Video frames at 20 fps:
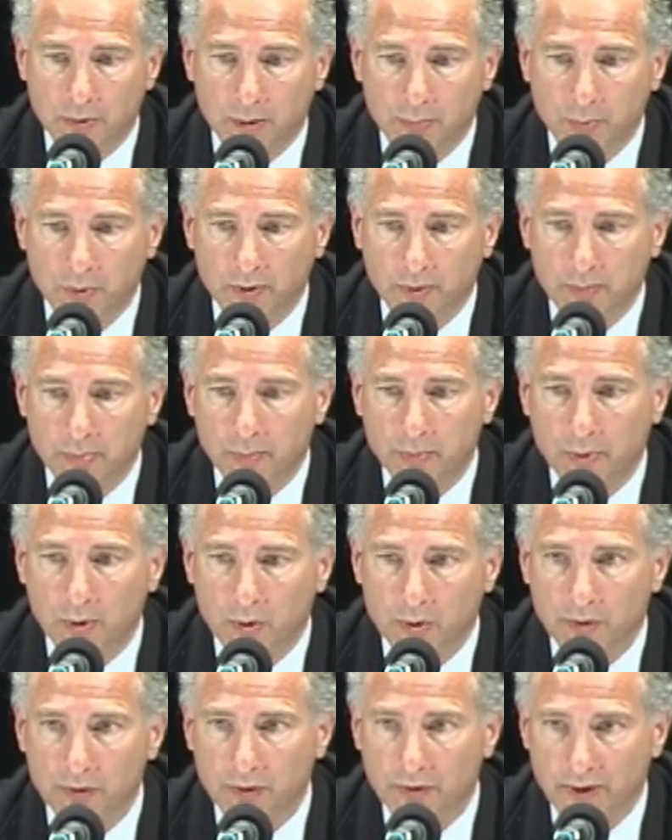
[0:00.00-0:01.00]
up with a
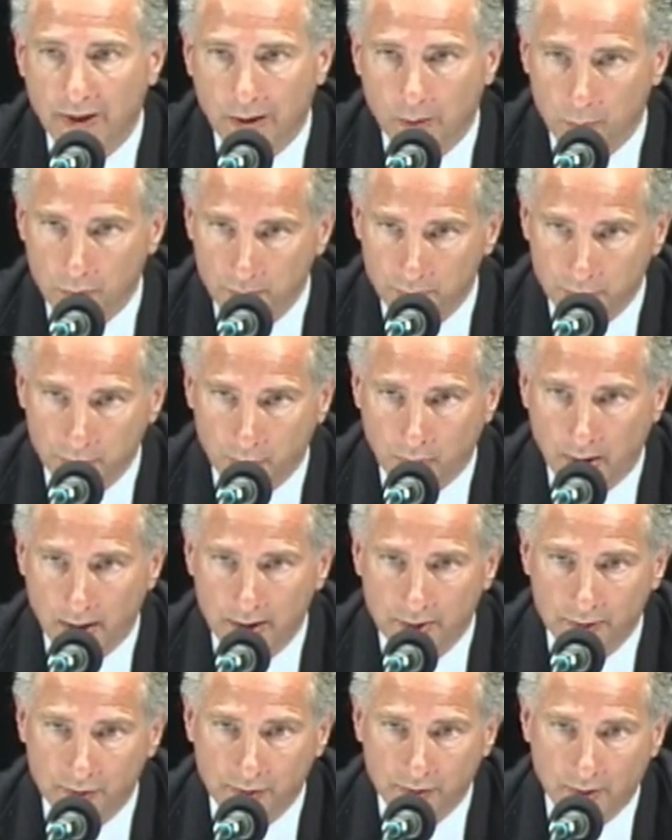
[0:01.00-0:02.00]
proposal that would
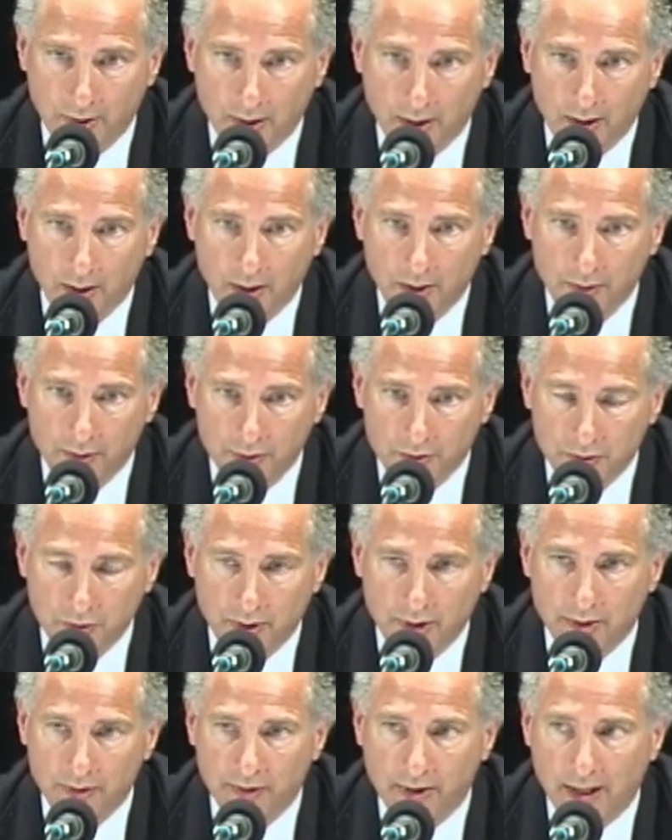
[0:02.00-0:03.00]
price the
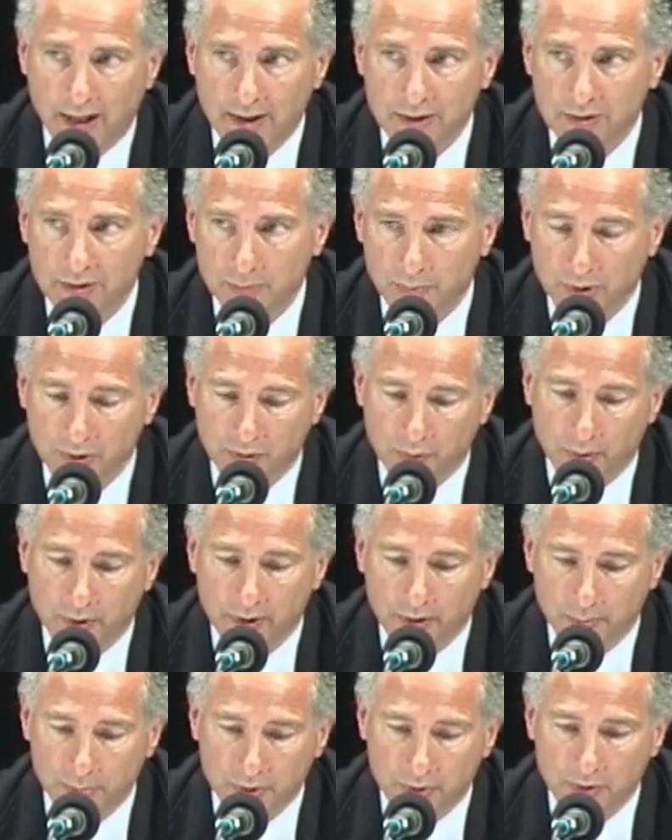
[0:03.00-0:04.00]
transaction between
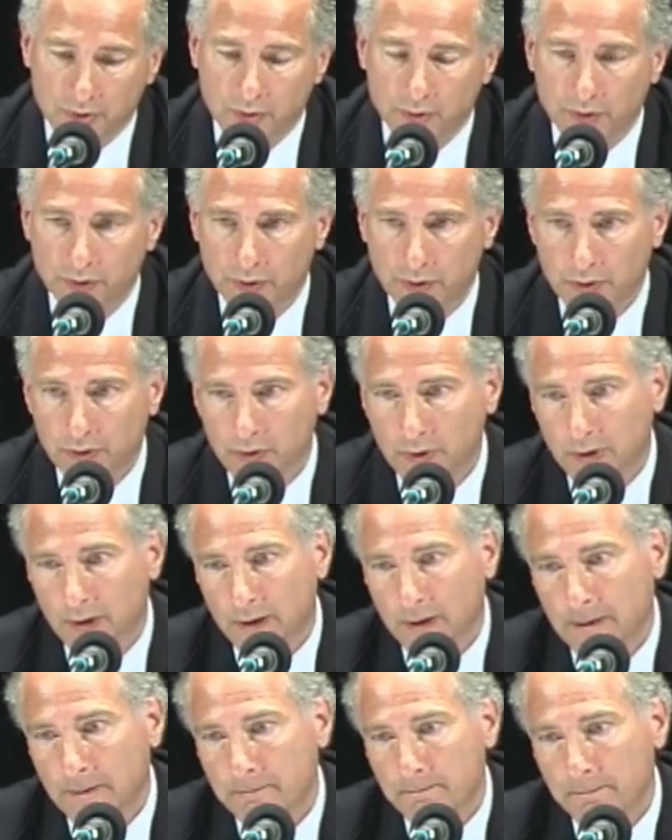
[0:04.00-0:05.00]
the producer
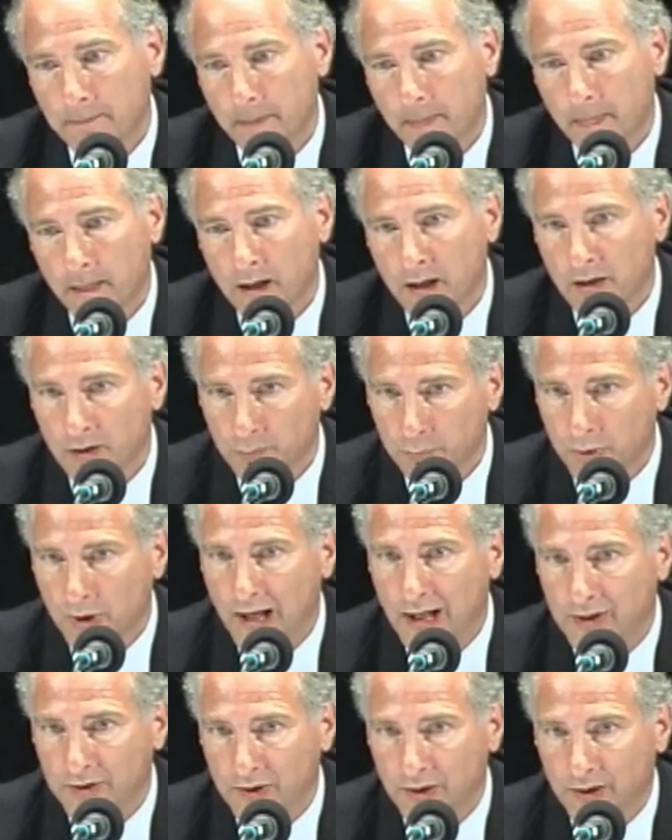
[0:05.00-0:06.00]
and the
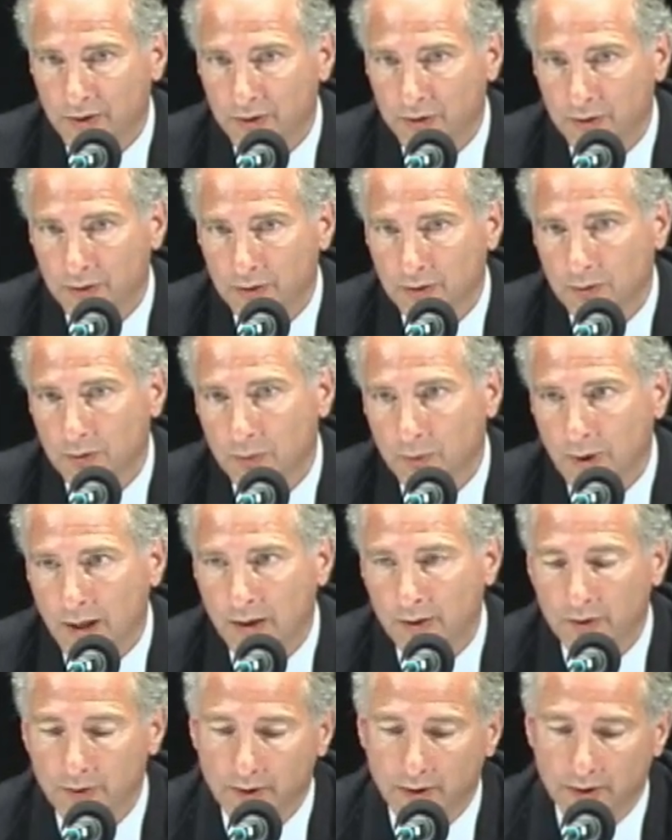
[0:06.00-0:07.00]
processor,
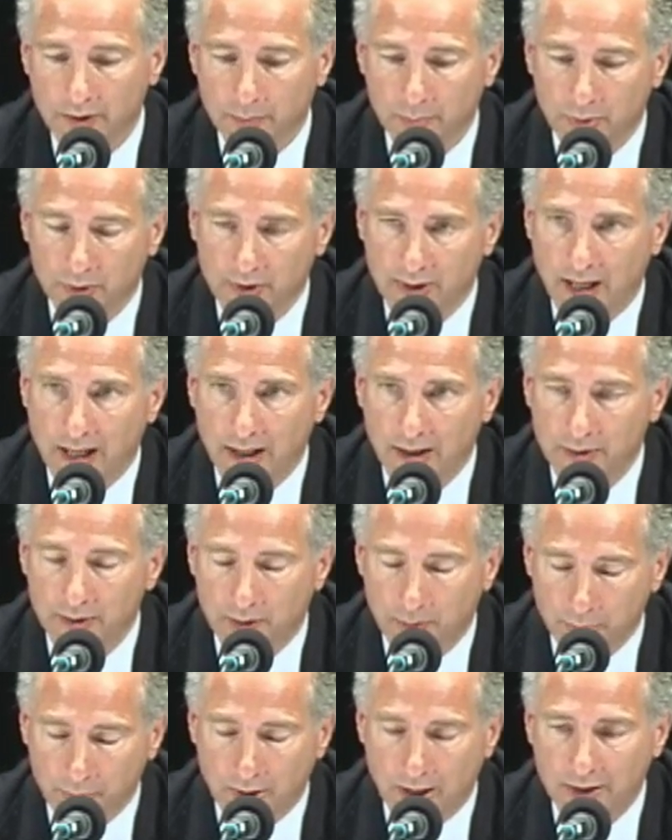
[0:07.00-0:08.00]
rather than the
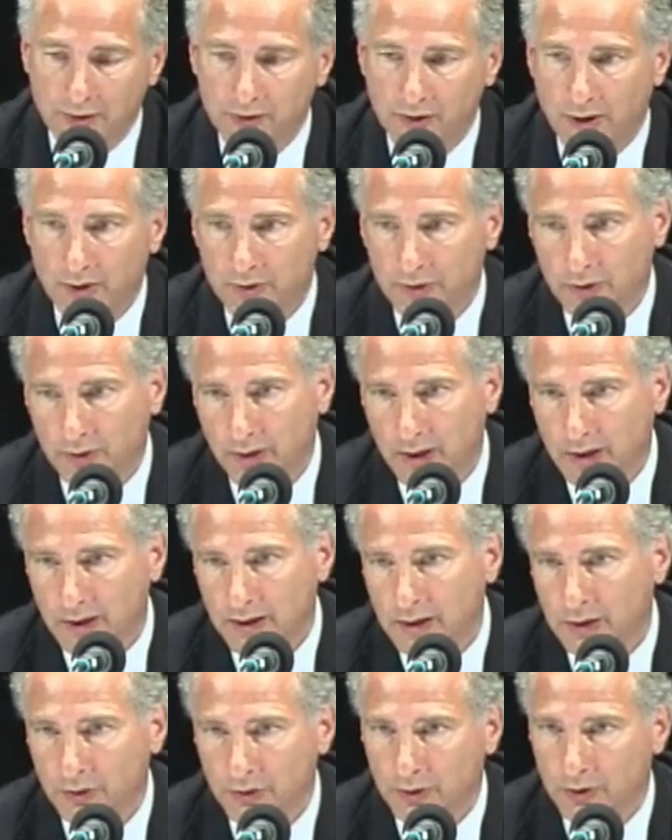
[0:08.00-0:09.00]
processor and
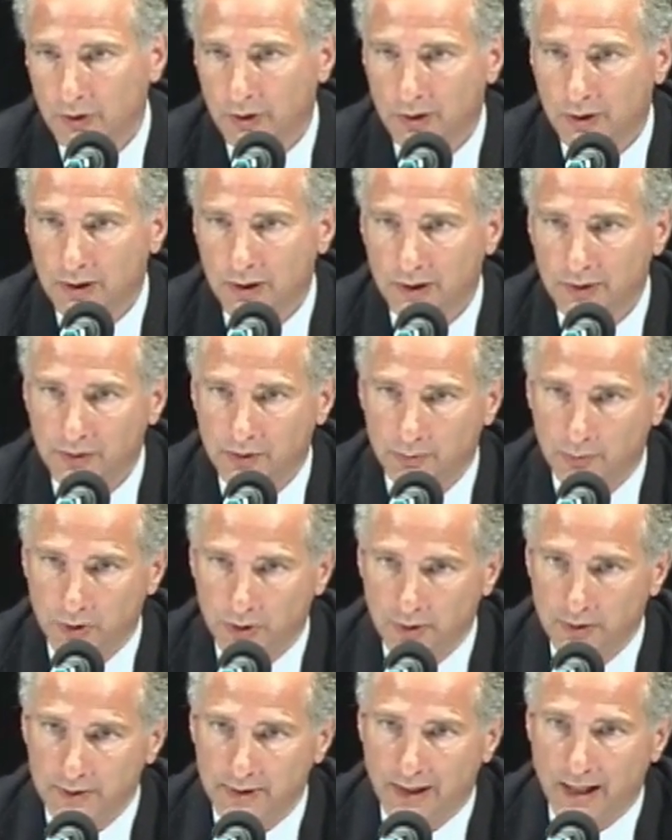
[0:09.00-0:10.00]
his or her customer
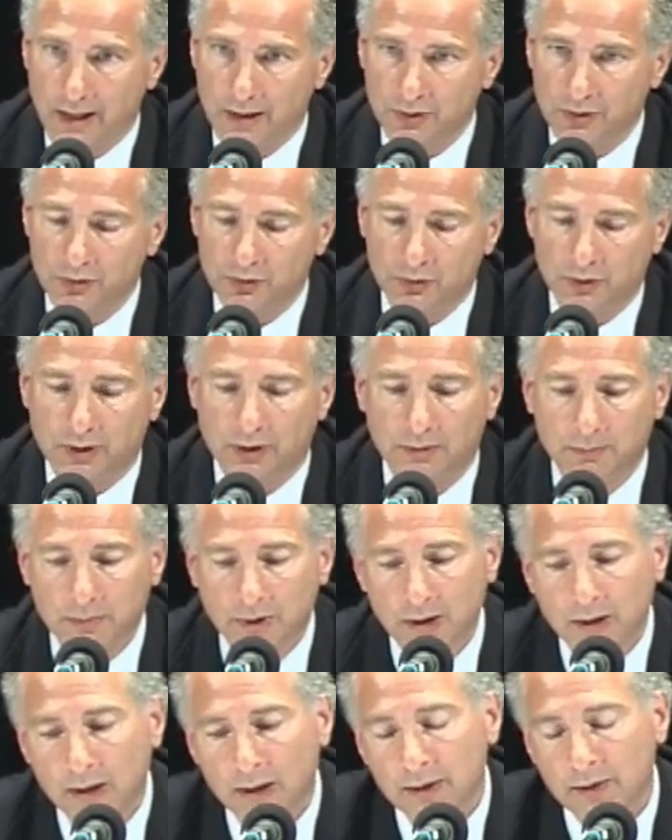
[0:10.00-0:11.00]
downstream,
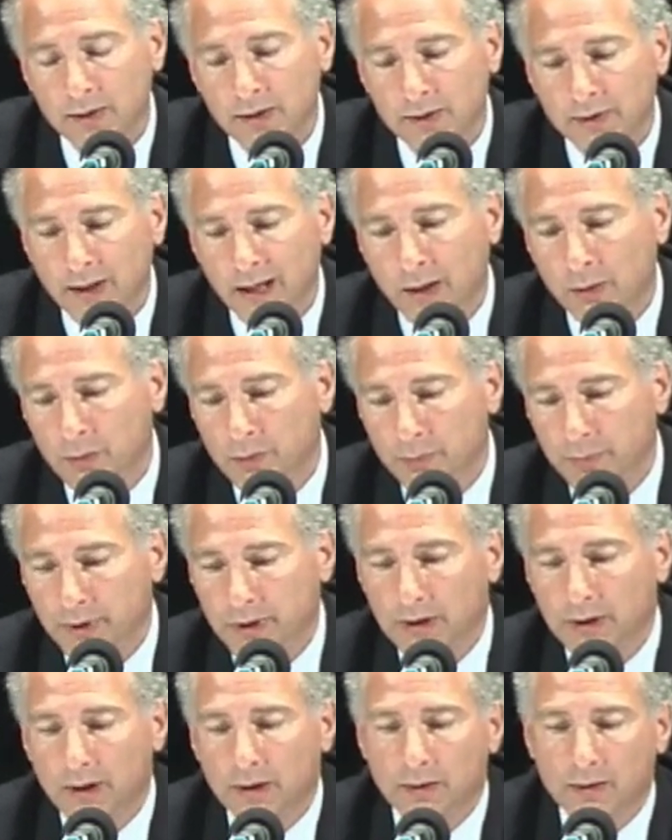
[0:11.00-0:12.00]
that would
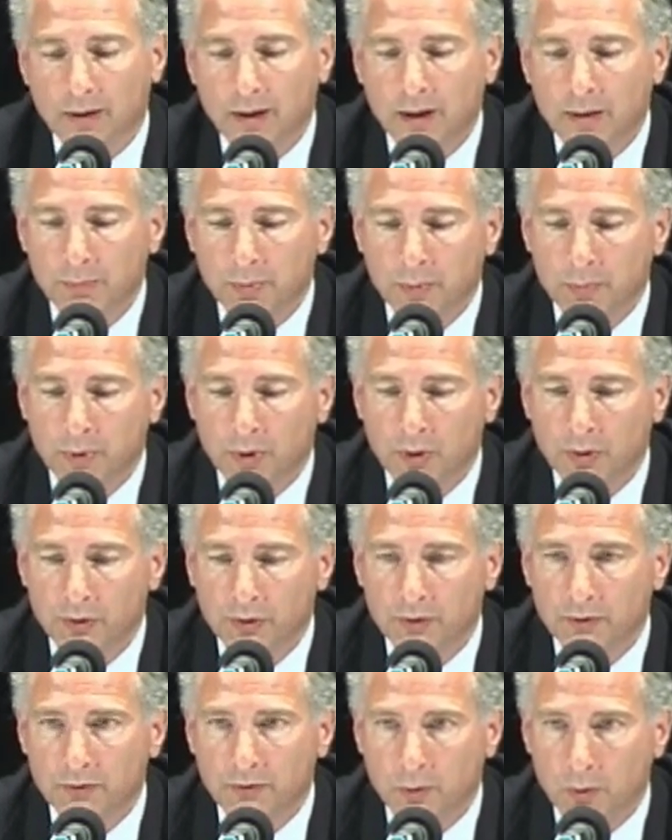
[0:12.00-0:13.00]
be a
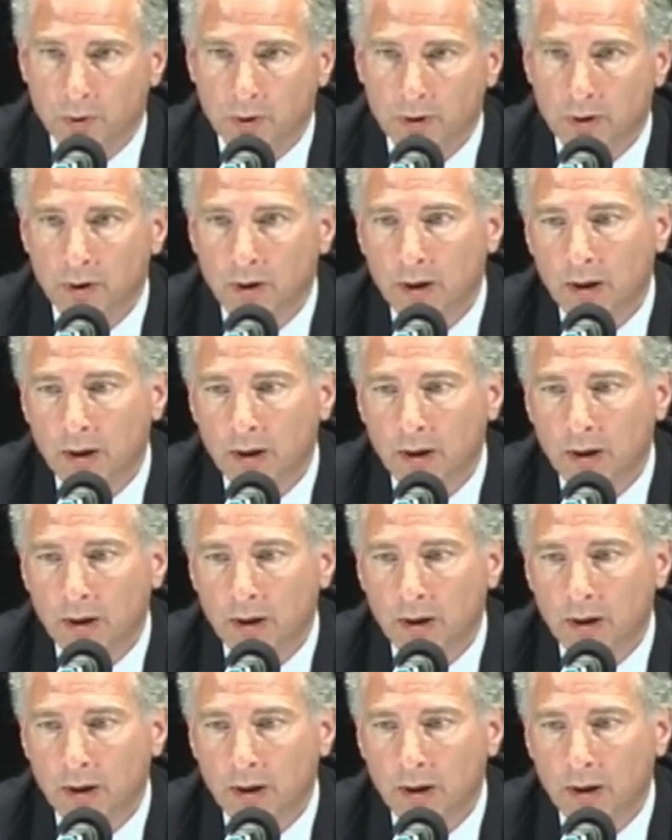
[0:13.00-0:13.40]
proposal for